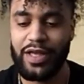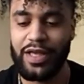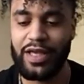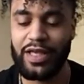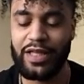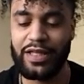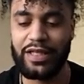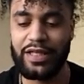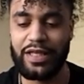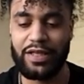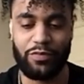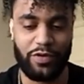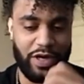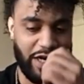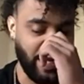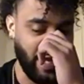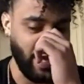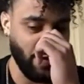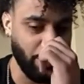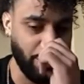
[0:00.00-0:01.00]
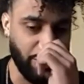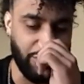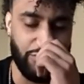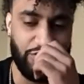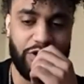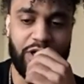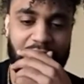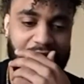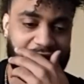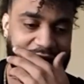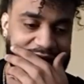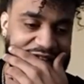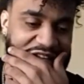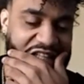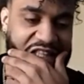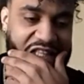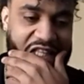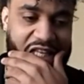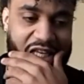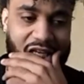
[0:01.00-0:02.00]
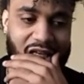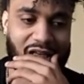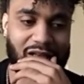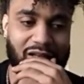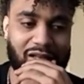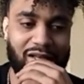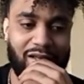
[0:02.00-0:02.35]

And then when I got with you guys, I think